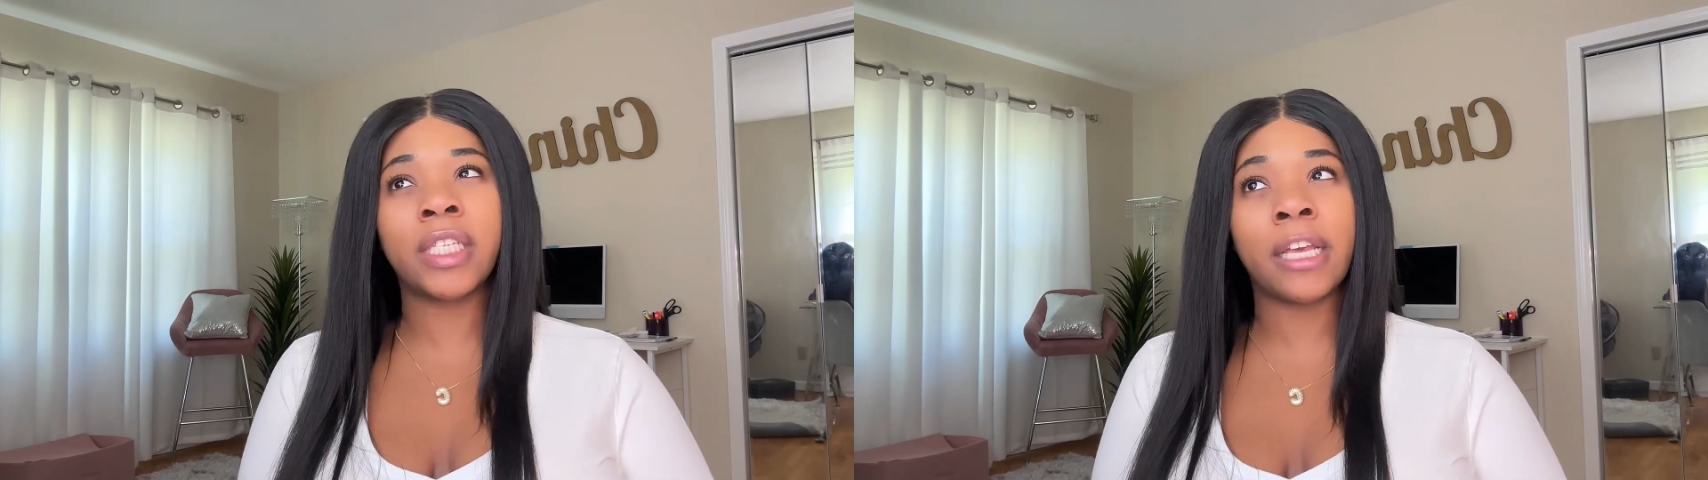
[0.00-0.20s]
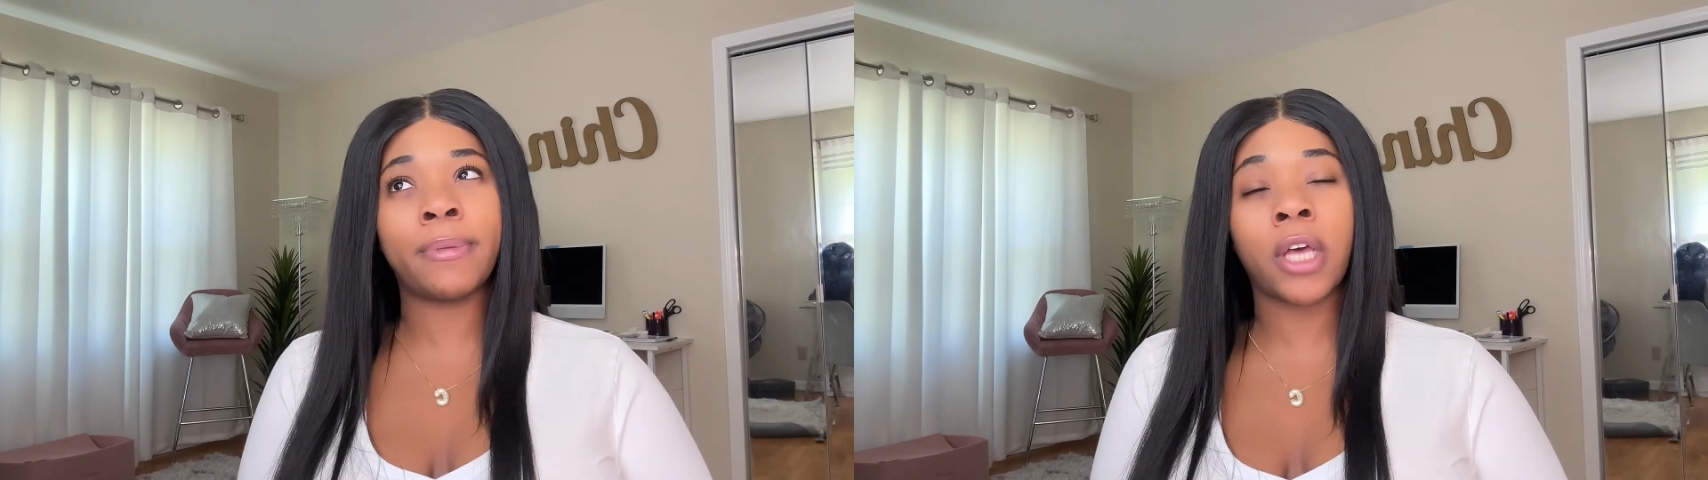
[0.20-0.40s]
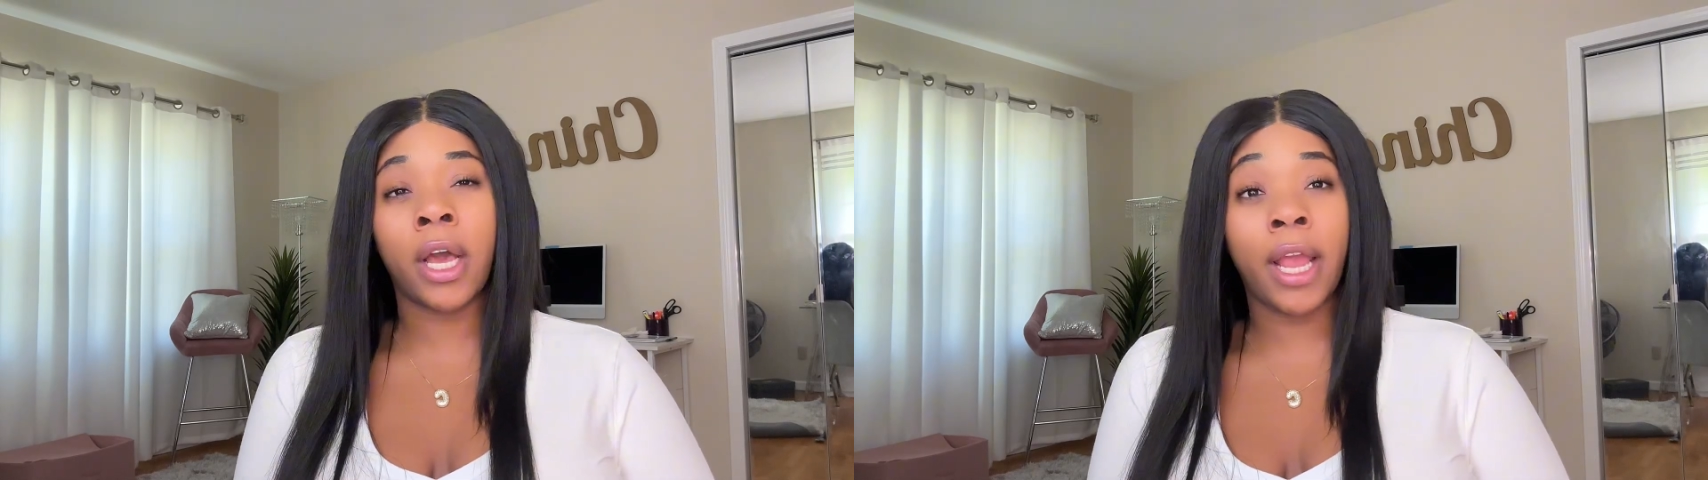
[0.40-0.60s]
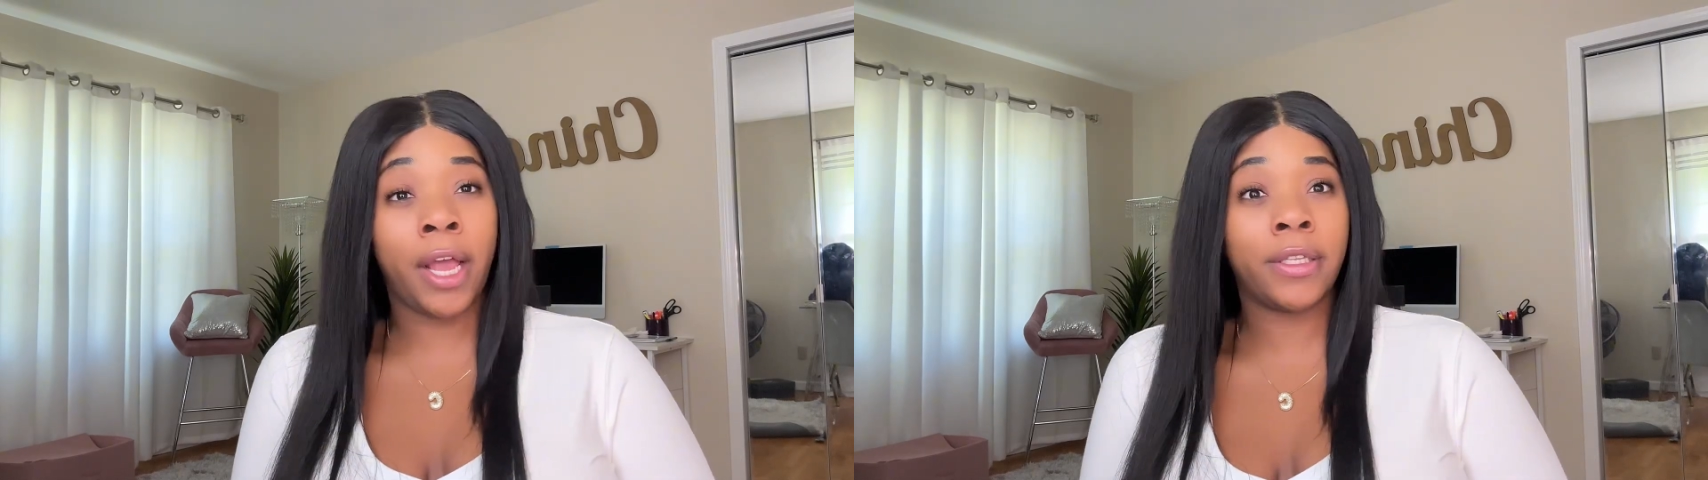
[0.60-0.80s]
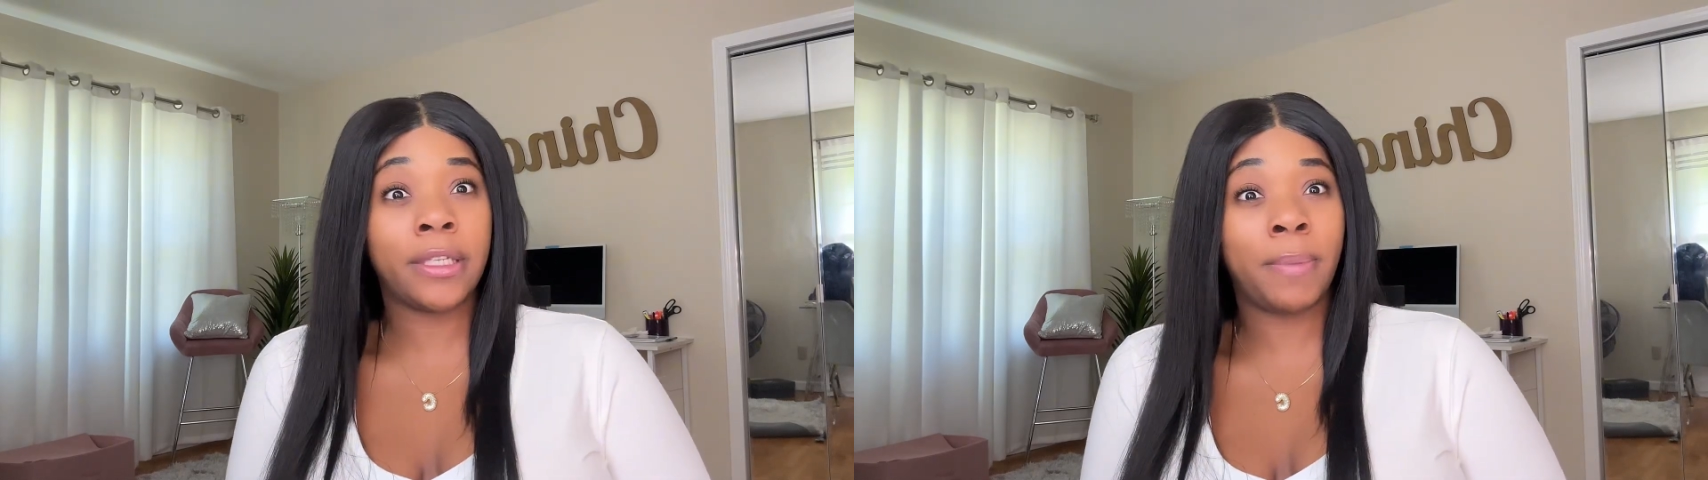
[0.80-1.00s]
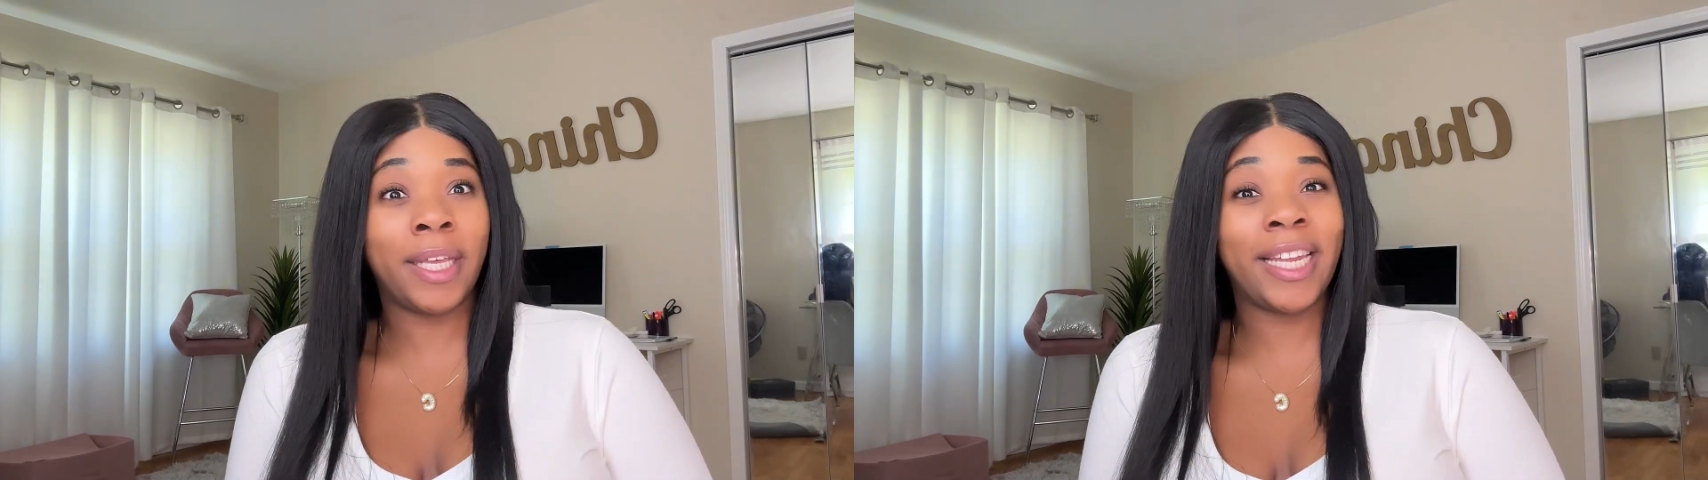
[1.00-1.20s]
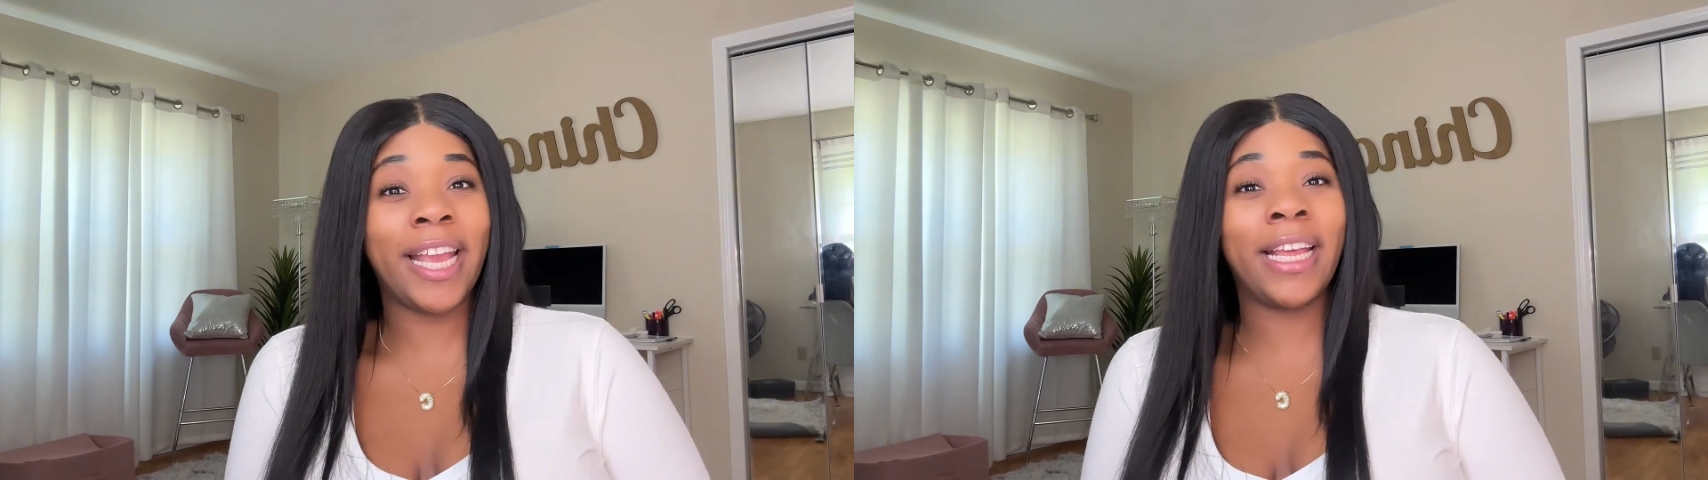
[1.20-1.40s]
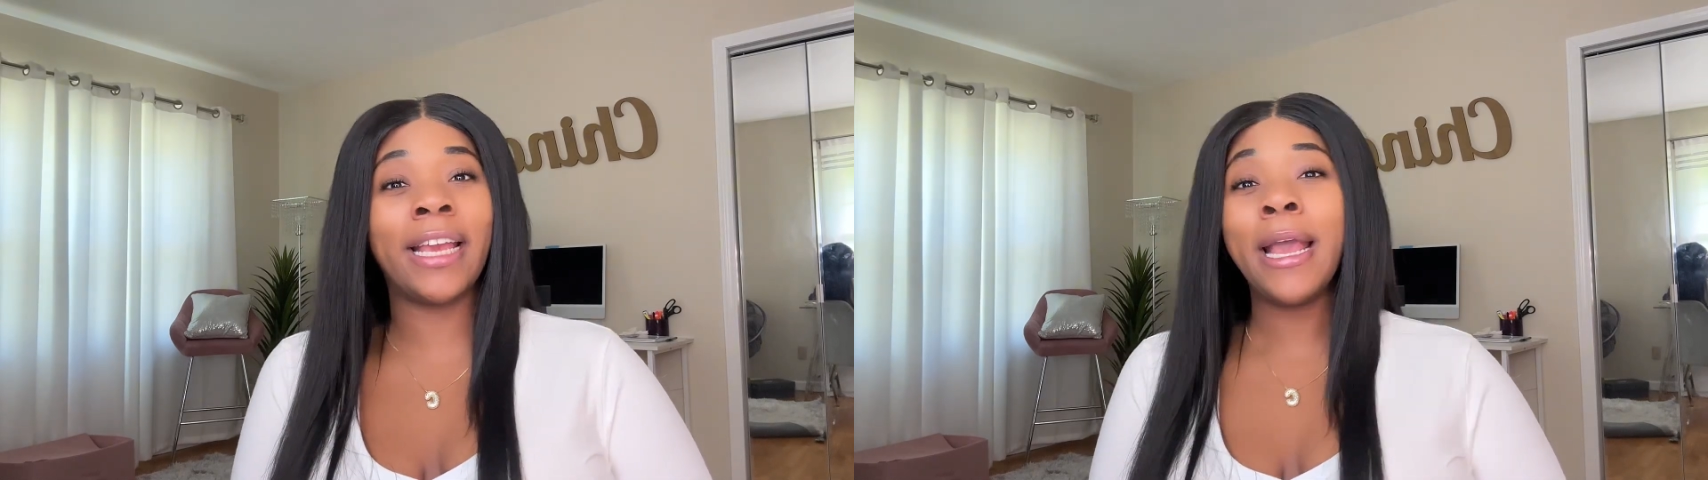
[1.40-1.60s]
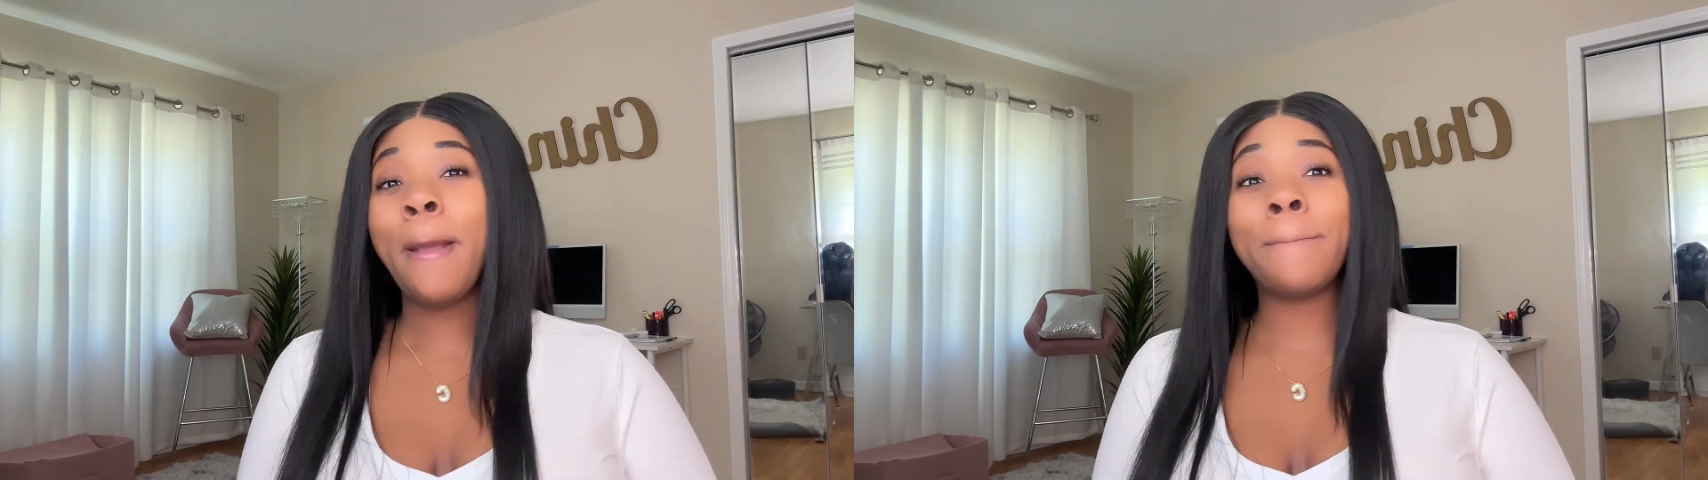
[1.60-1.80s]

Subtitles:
tips on how to be a lady.